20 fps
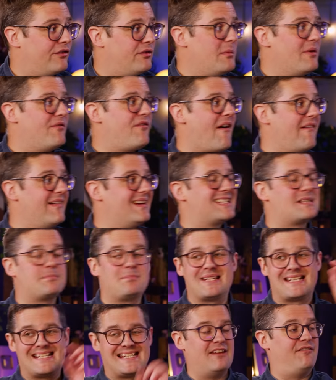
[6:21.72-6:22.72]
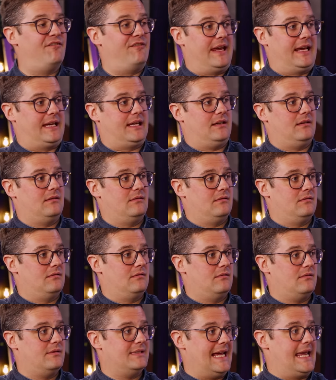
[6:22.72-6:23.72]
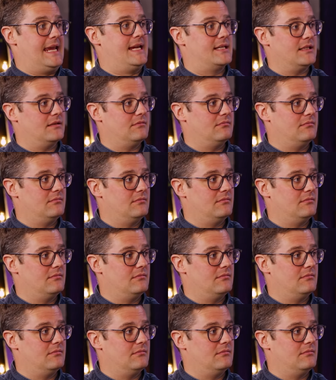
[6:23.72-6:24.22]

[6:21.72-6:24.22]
from a very specific date.